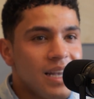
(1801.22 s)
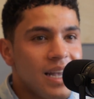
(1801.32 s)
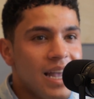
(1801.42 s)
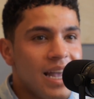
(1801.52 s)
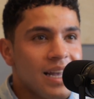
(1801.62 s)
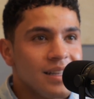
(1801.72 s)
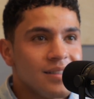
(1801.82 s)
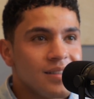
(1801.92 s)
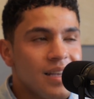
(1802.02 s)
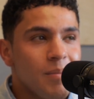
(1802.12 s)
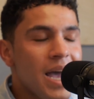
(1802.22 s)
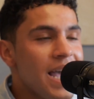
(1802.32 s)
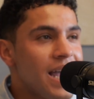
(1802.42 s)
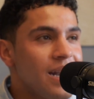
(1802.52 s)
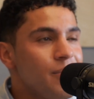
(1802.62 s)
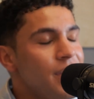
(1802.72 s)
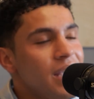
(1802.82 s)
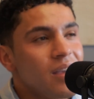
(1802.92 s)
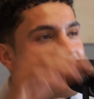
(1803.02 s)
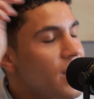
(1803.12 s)
And in my head, I'm
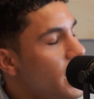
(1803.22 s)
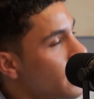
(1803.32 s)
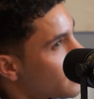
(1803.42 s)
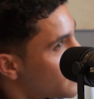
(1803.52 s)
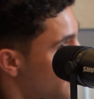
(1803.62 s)
thinking of like,